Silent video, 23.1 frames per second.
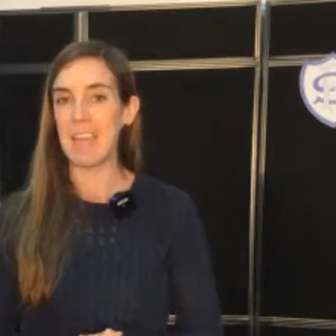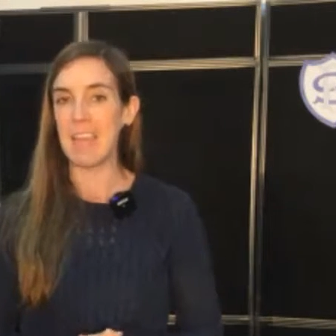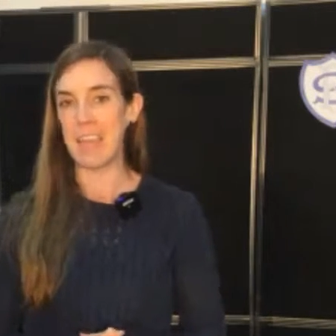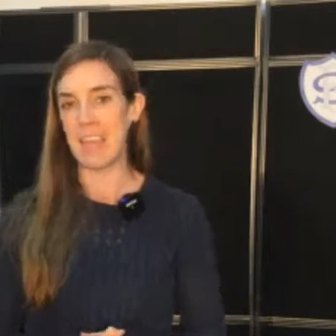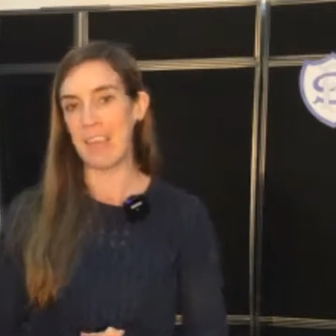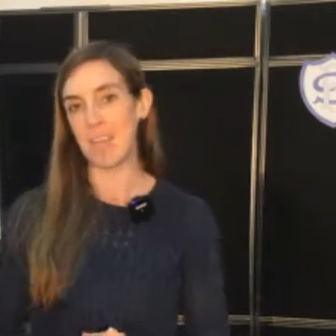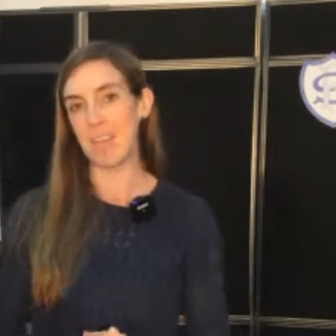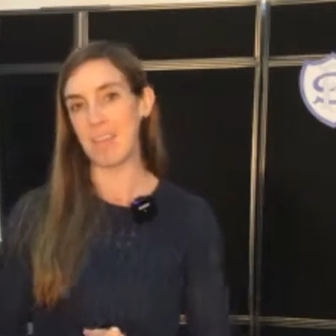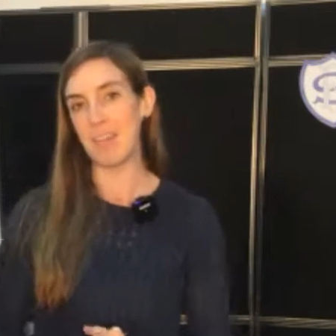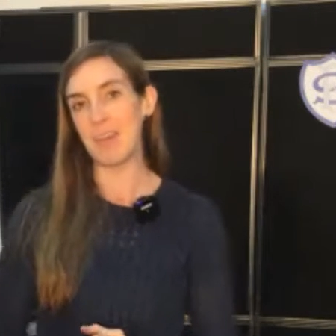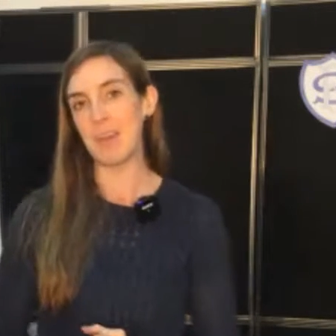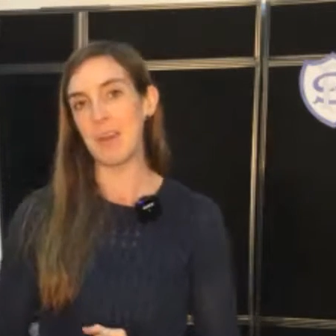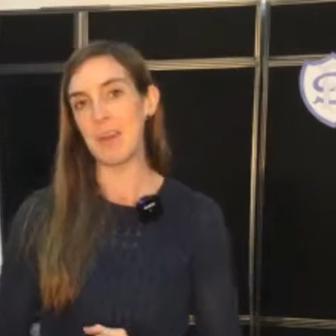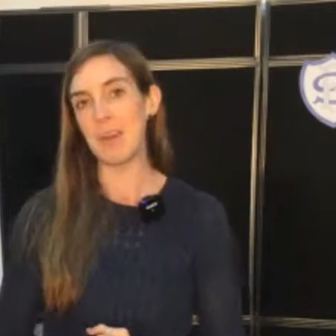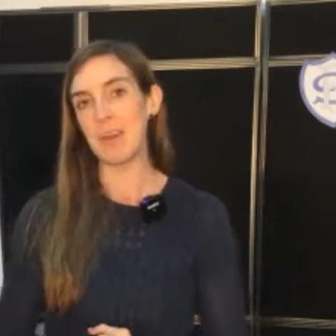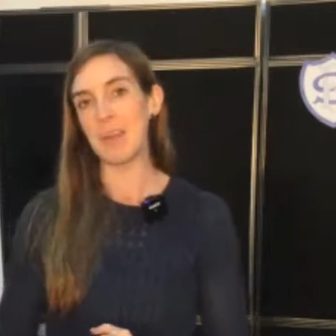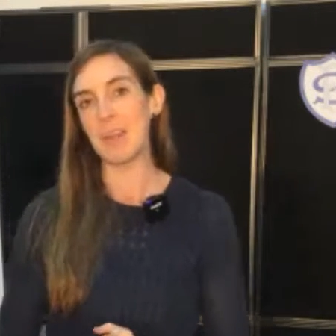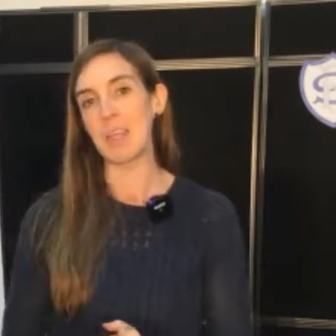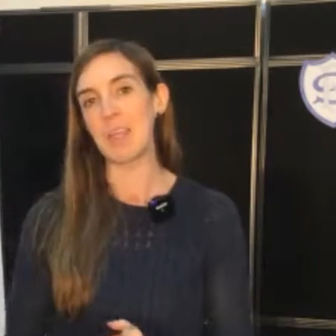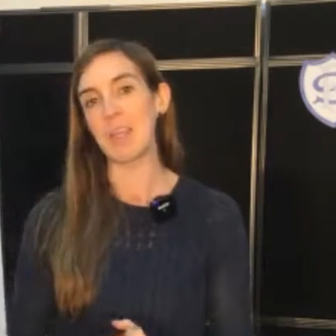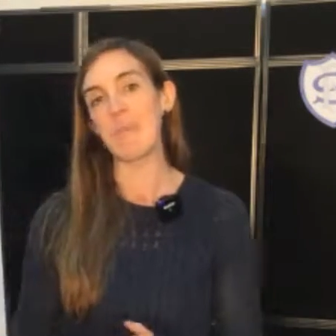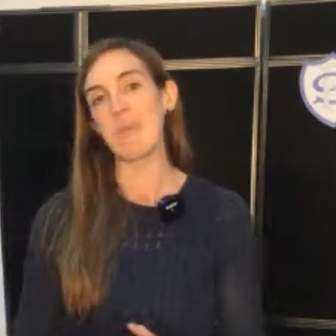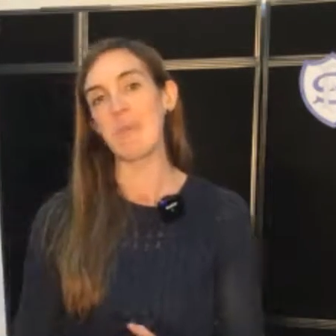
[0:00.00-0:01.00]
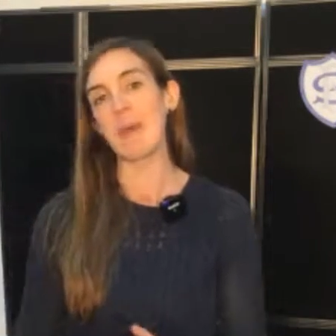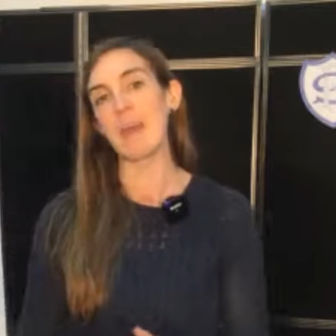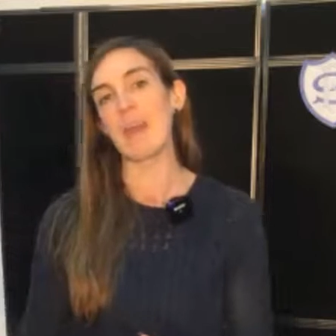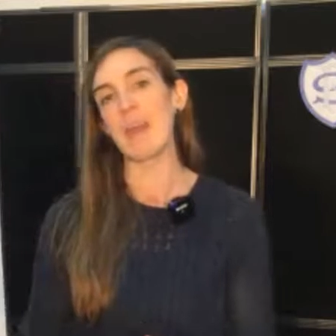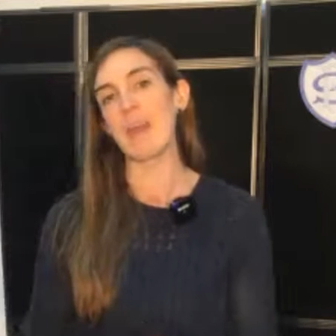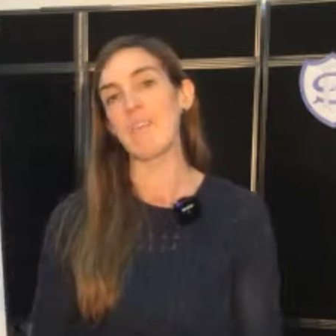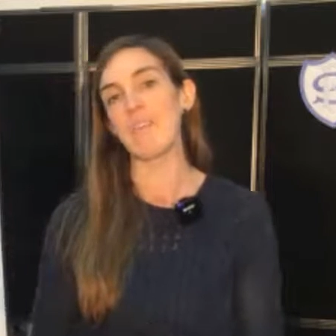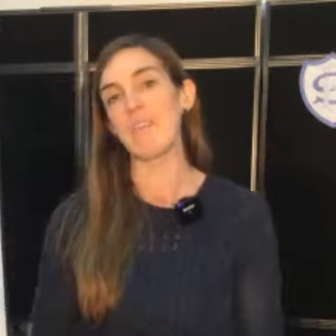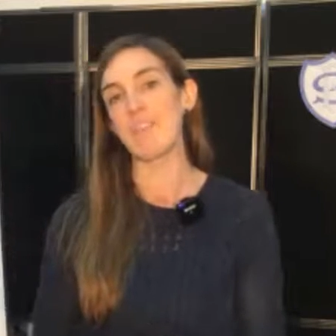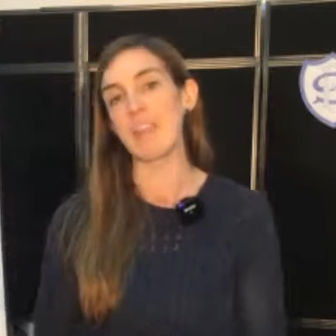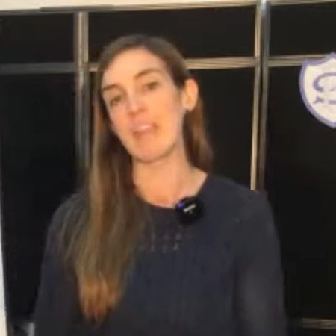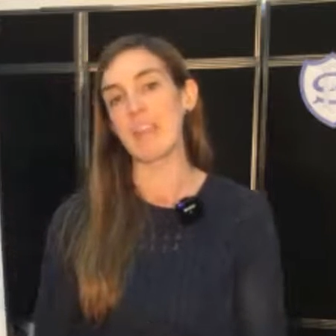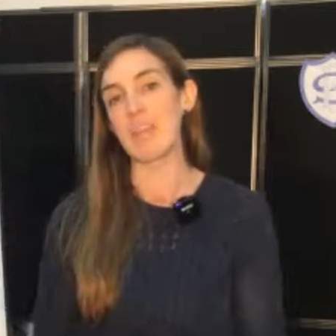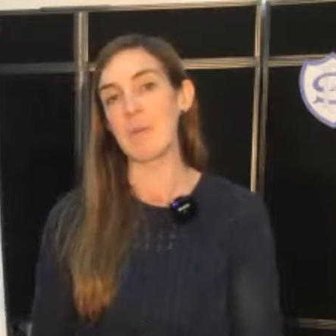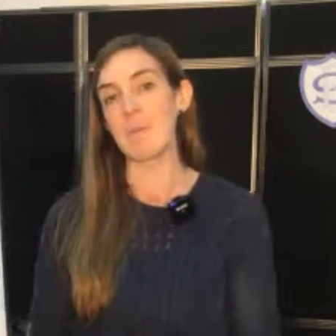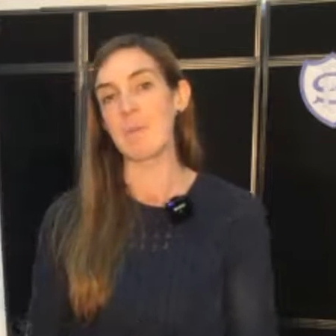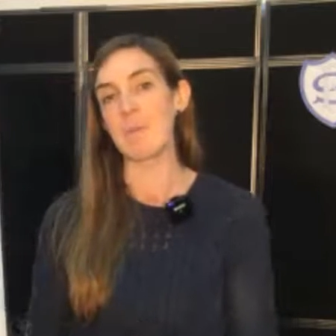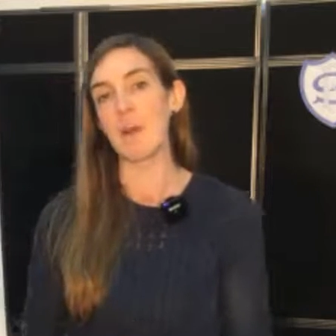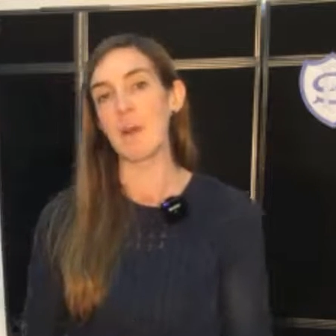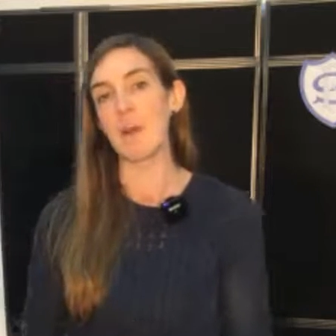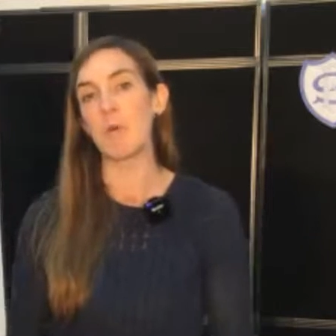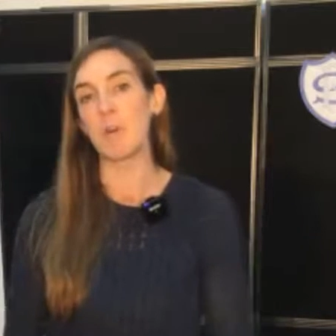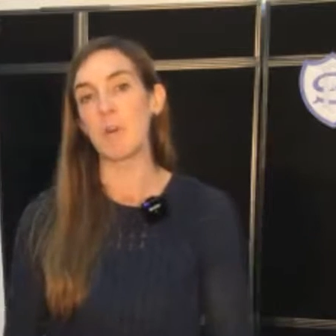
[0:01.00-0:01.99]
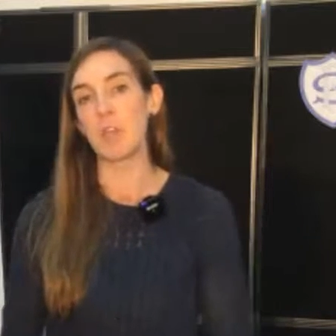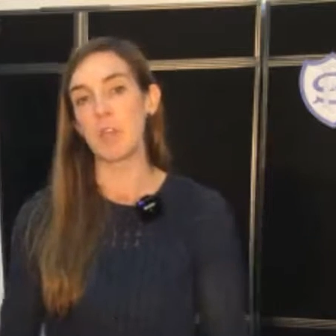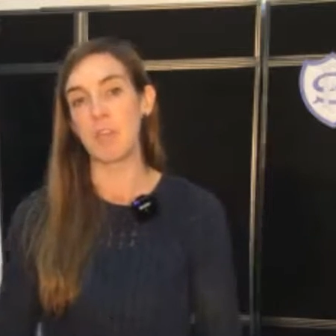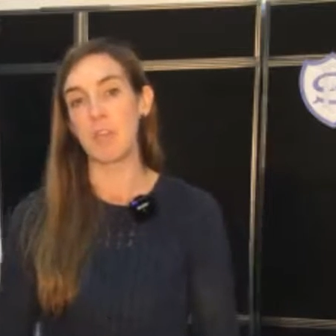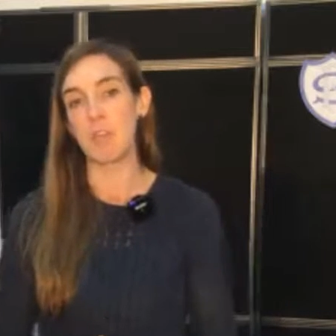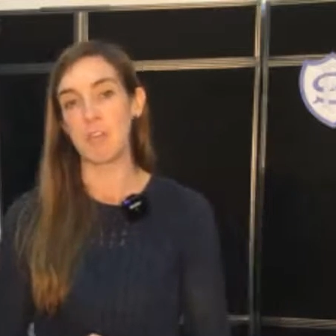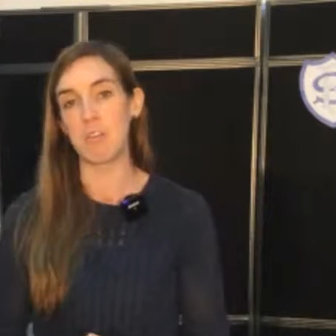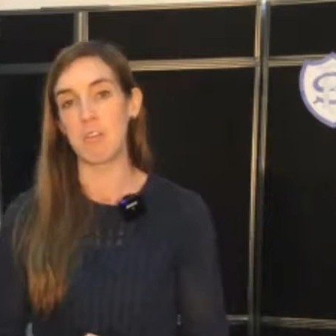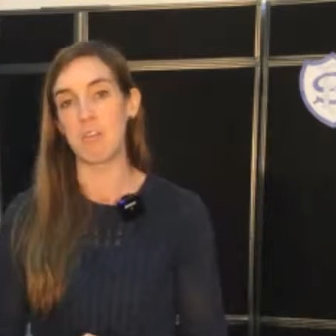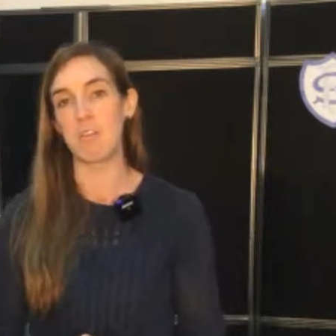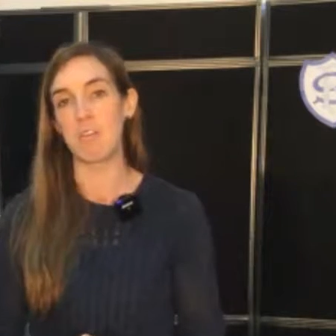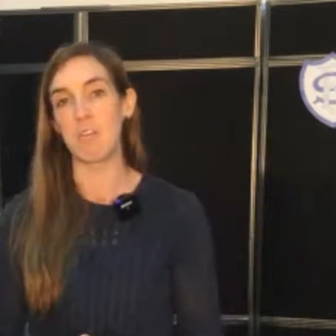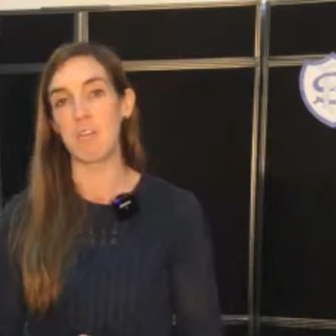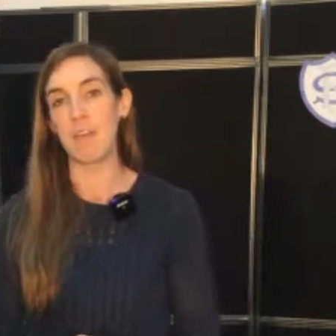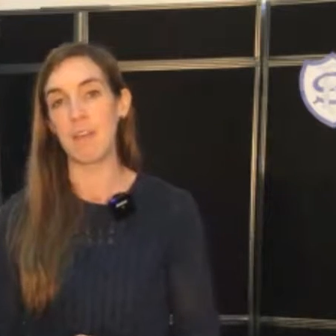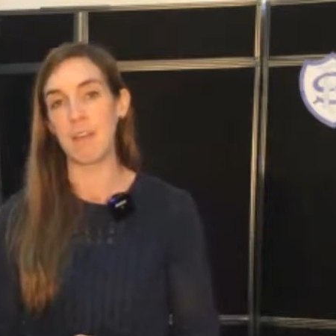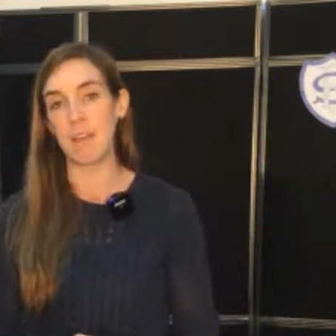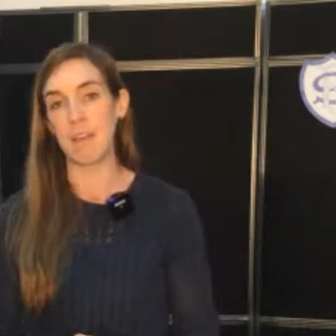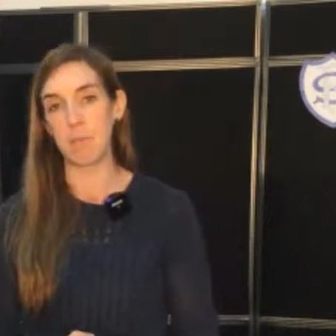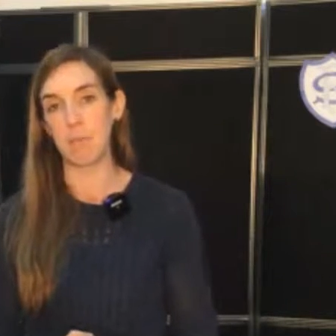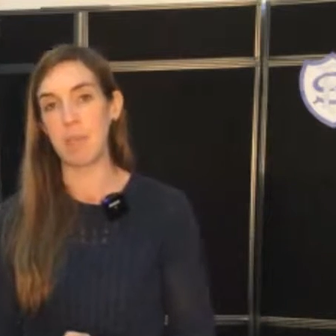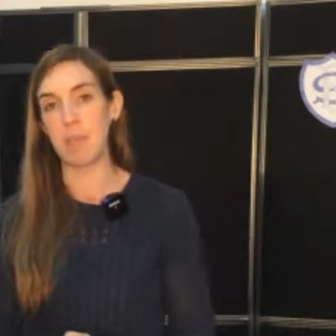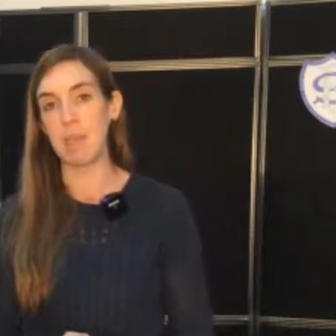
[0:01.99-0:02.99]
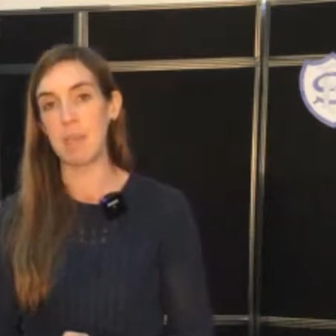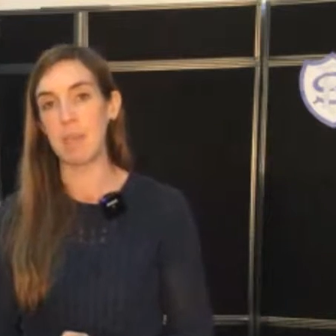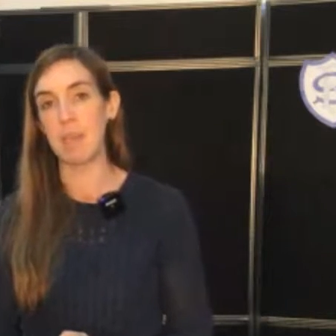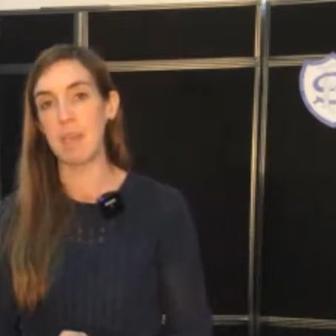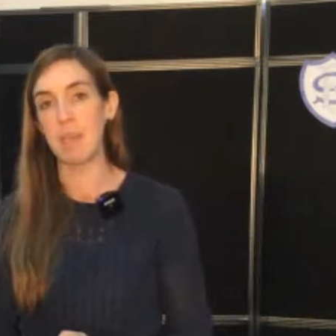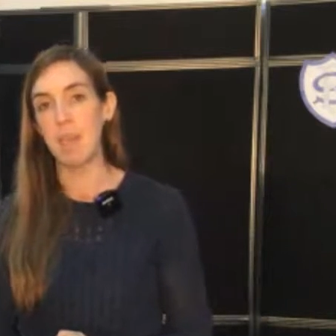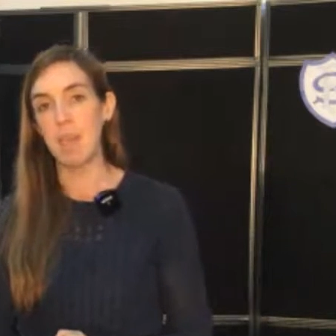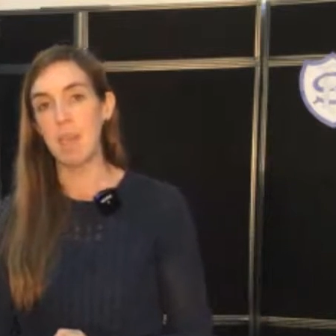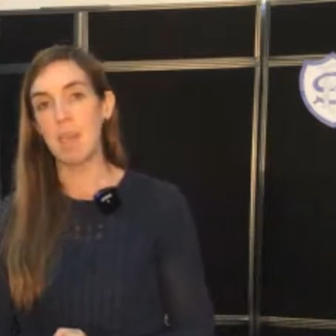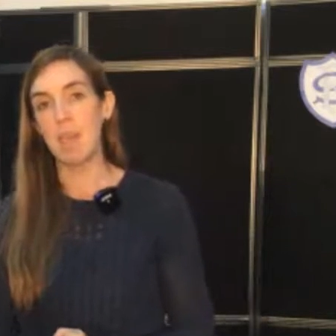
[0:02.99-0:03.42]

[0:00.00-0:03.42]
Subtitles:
If not, you may have a think about what you could do for next week.